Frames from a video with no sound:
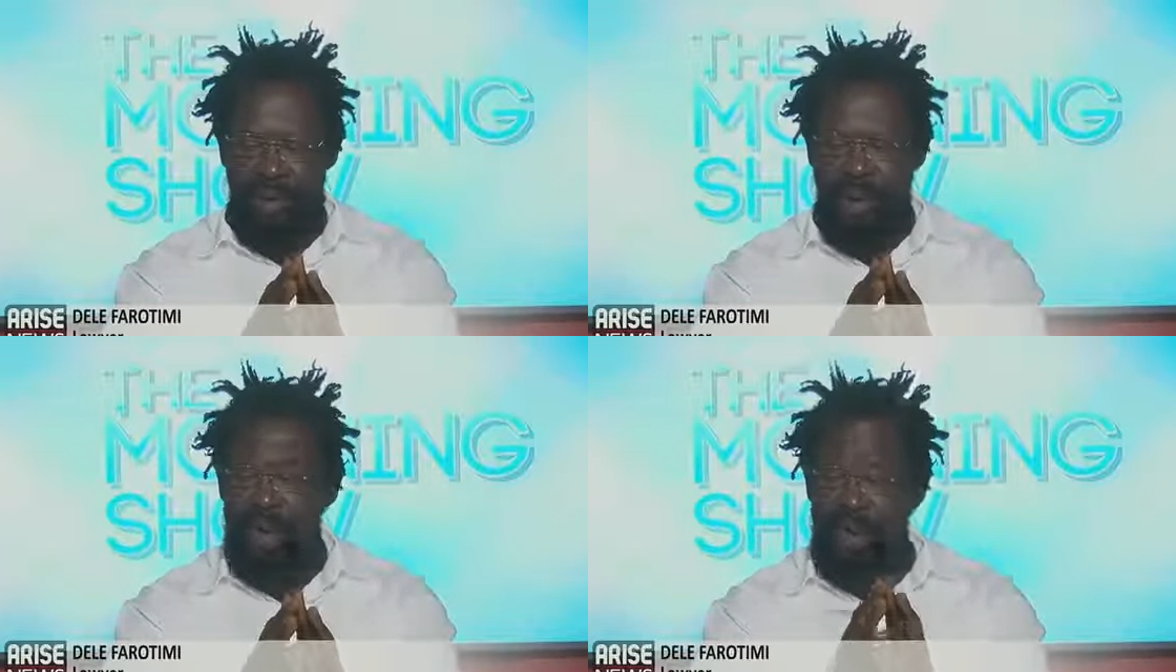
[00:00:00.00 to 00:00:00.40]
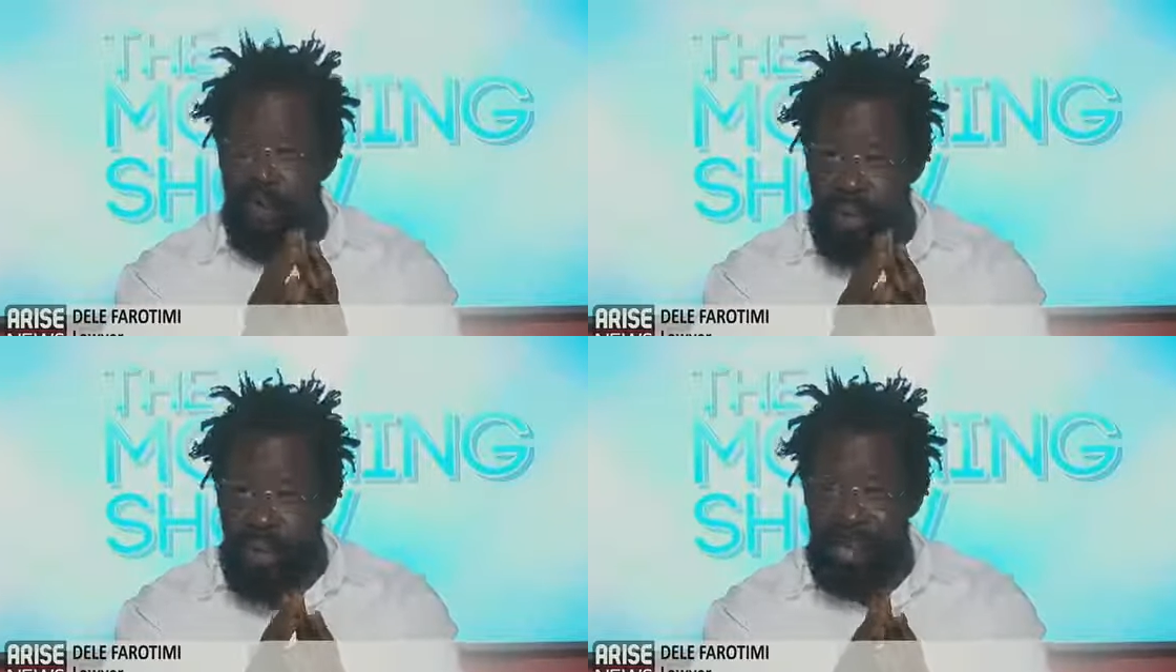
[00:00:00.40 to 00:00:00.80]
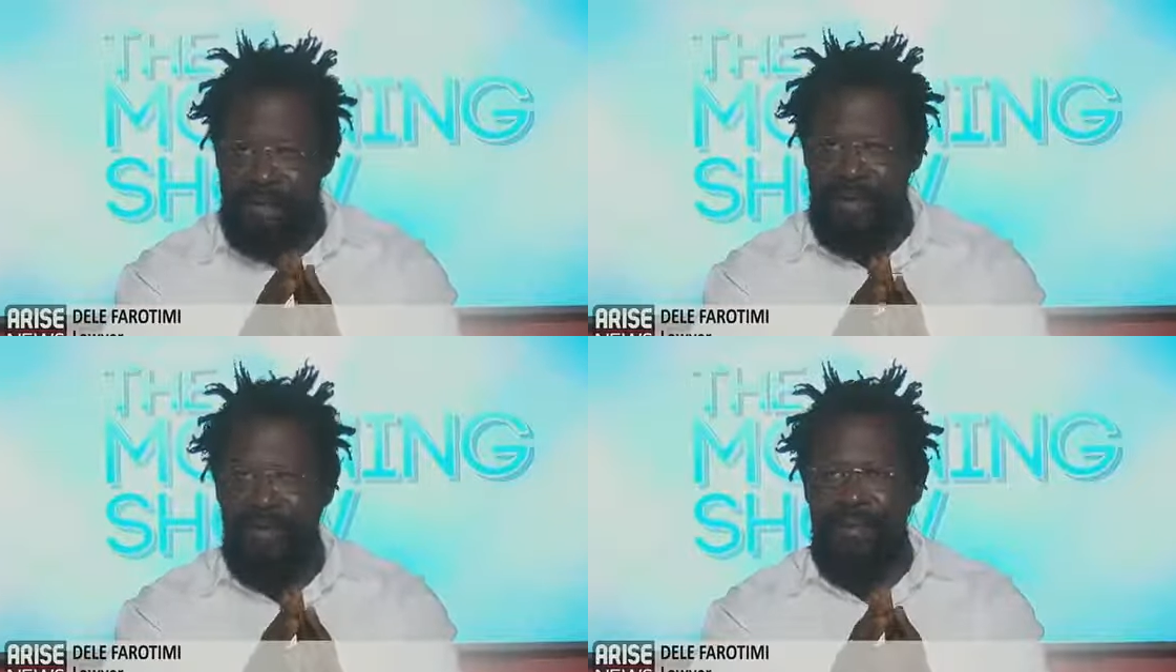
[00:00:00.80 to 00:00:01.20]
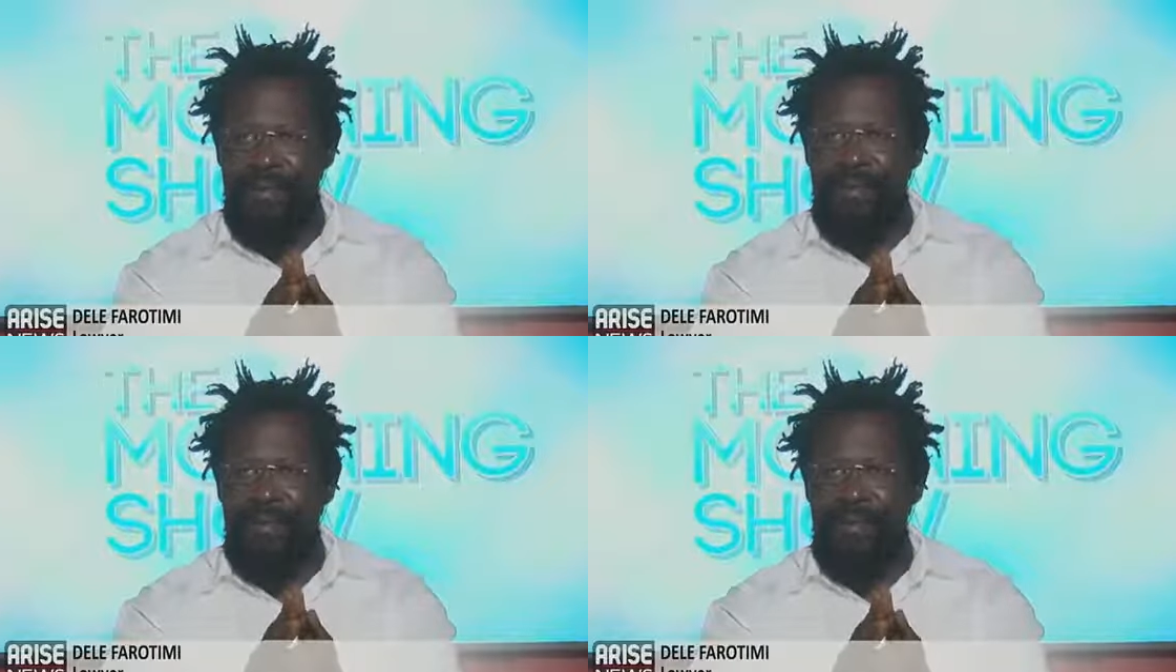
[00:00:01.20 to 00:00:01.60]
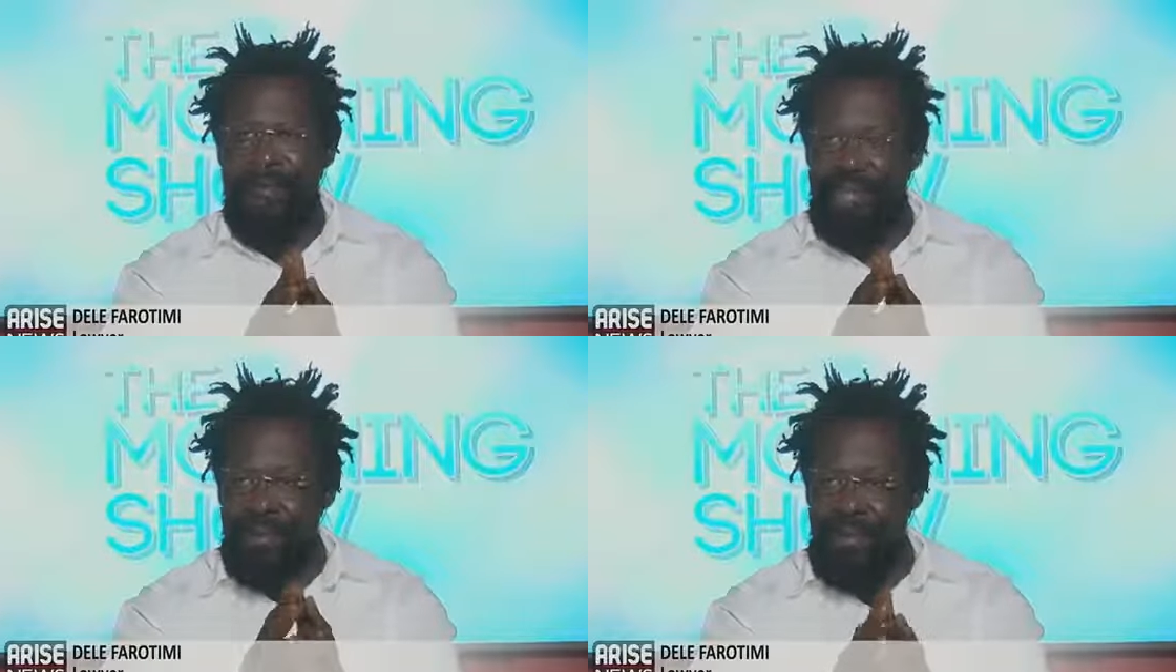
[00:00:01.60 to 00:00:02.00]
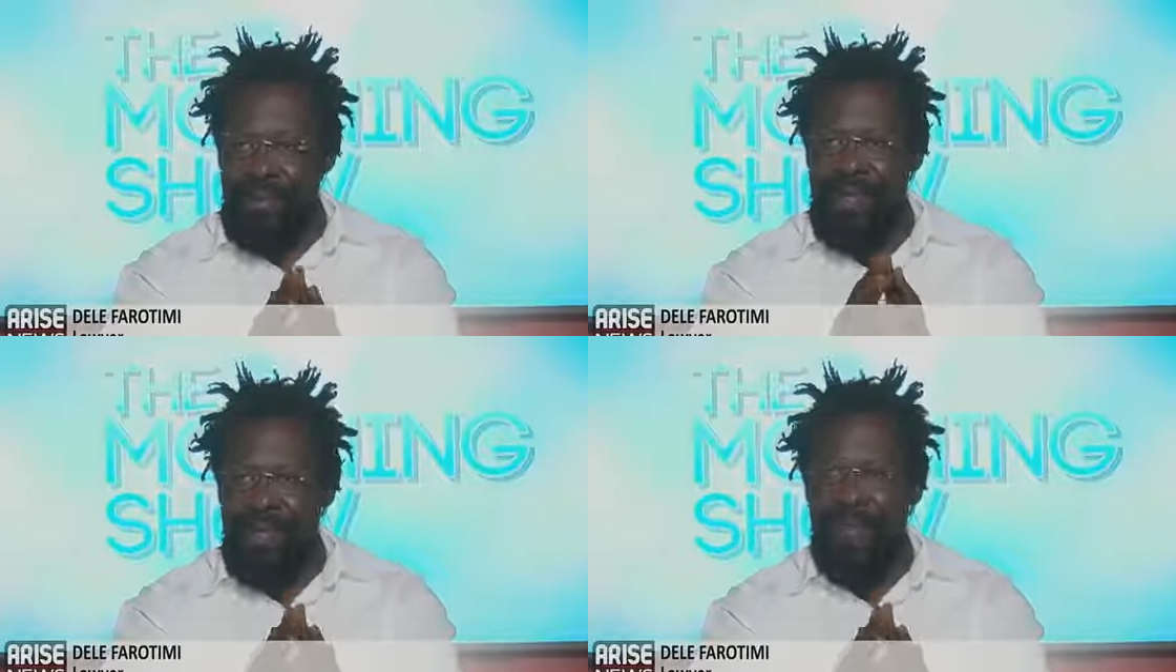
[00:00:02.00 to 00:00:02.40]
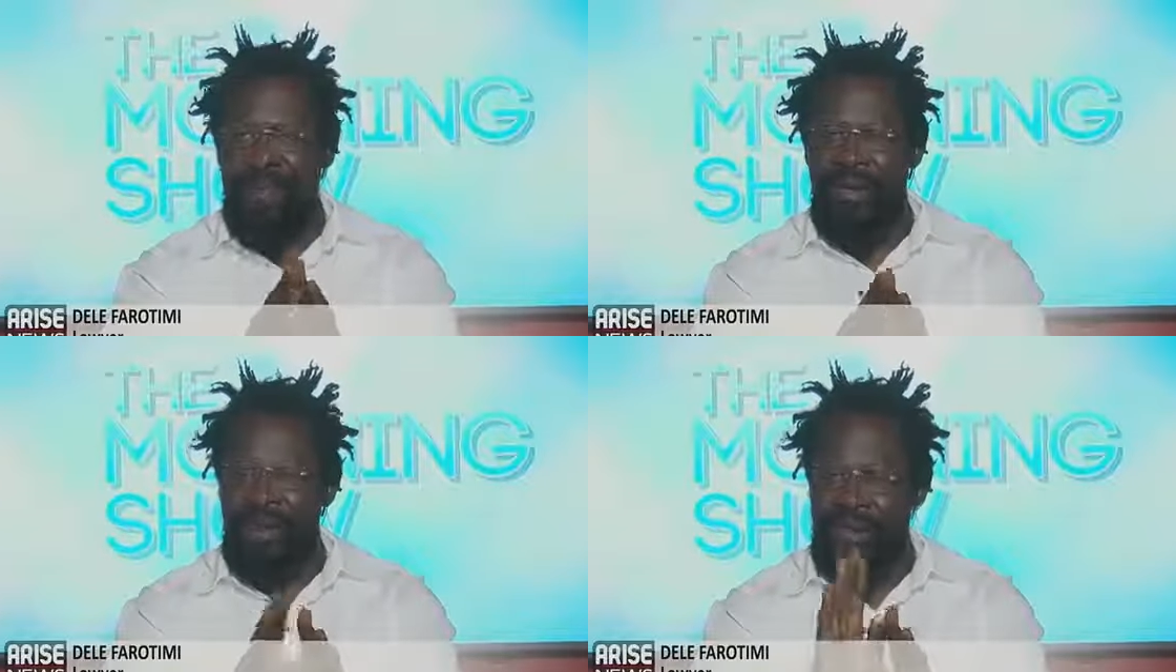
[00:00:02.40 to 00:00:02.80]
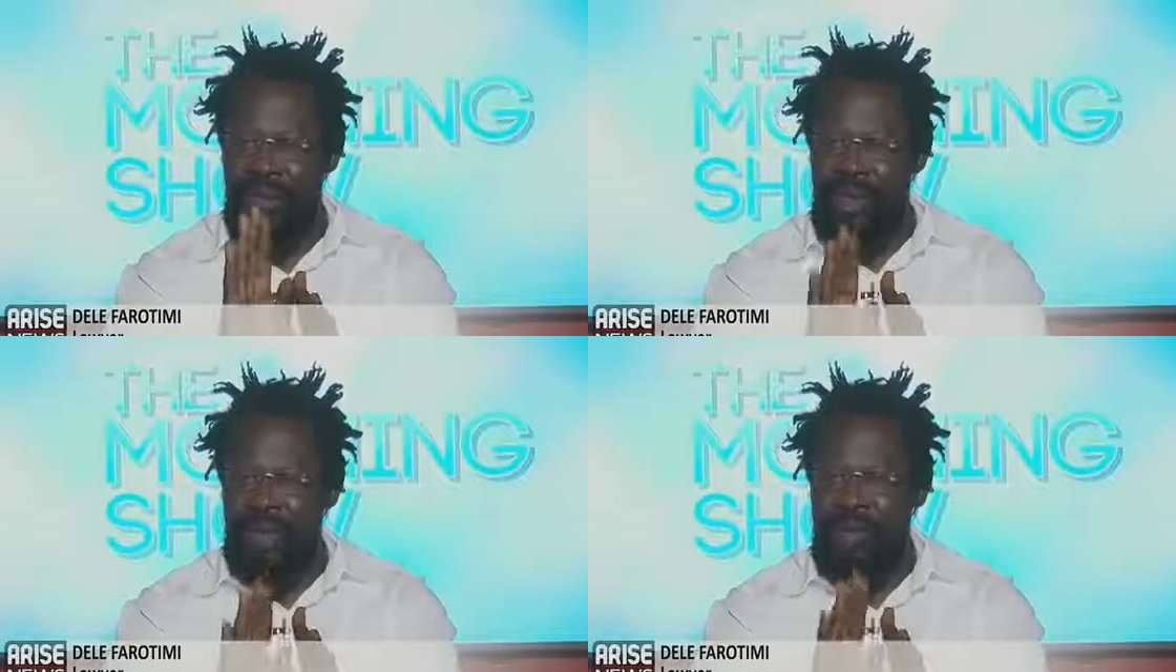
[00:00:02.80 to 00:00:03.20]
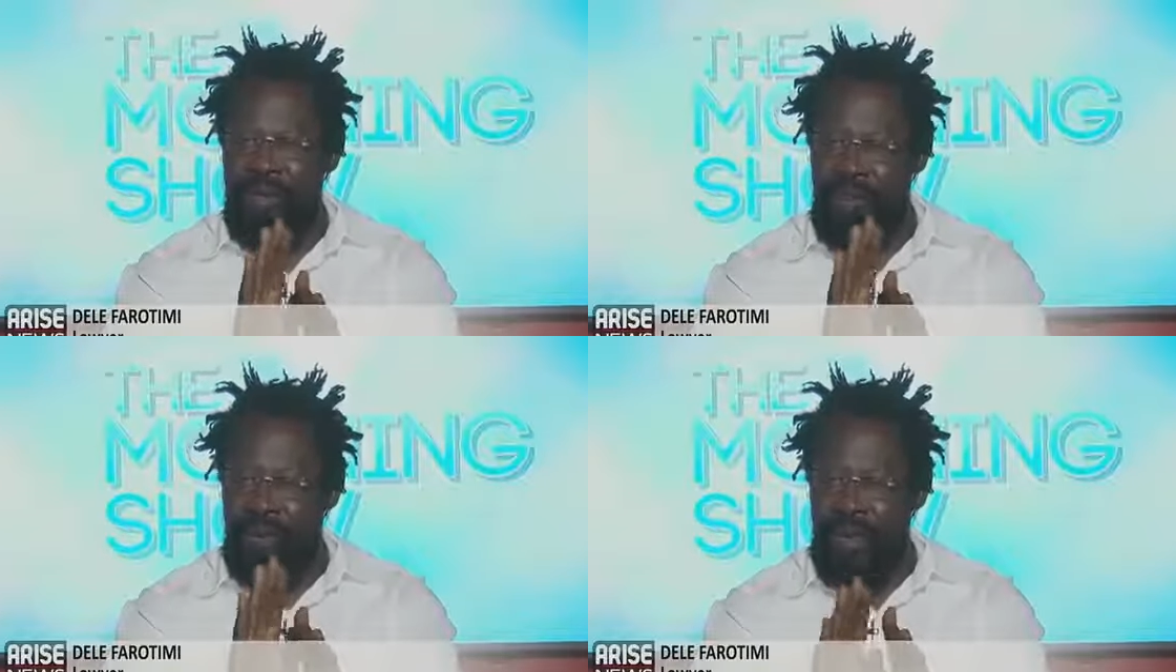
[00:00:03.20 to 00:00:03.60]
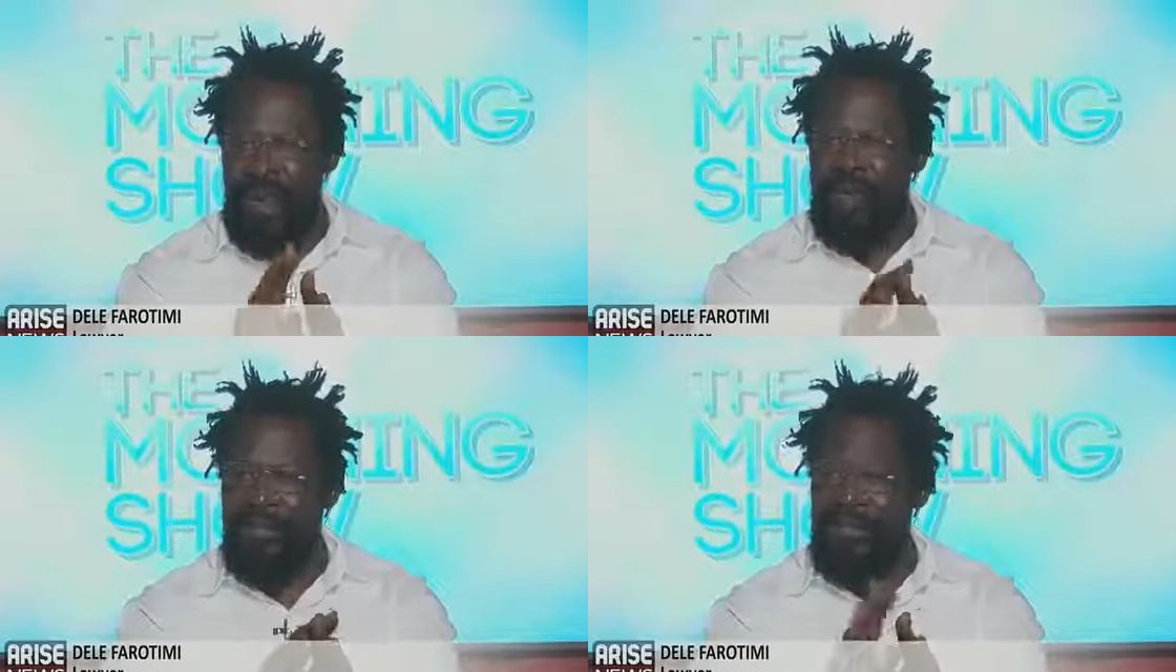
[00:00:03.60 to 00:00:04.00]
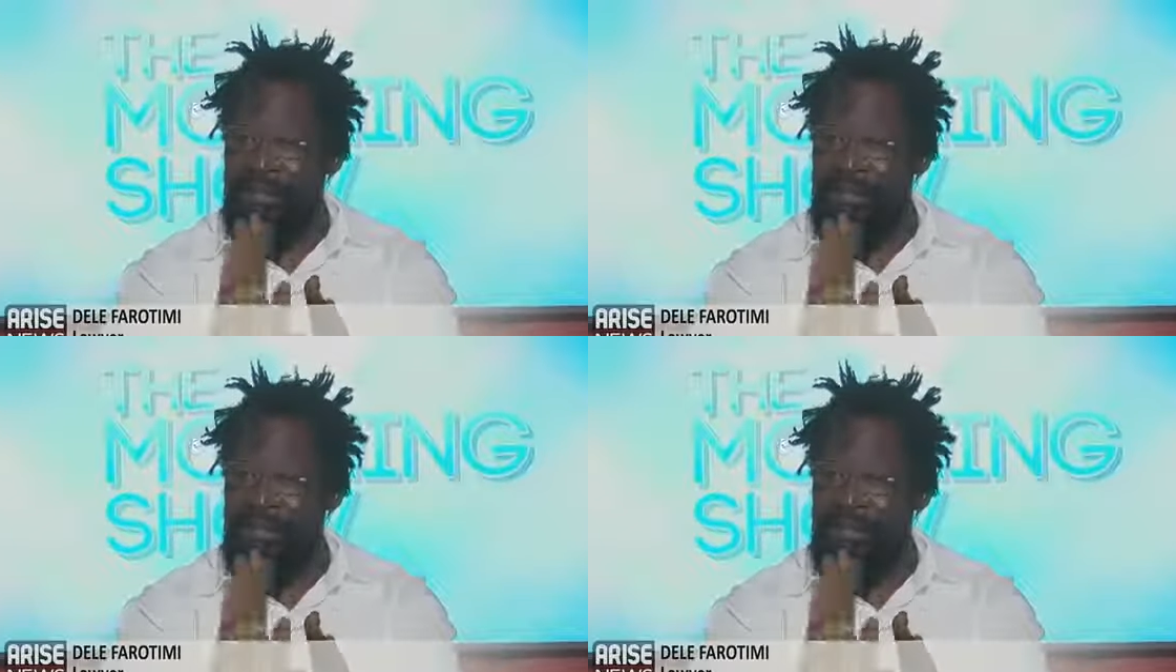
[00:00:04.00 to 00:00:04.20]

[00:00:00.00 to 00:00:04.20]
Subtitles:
of rulers by 2023. But don't be surprised if you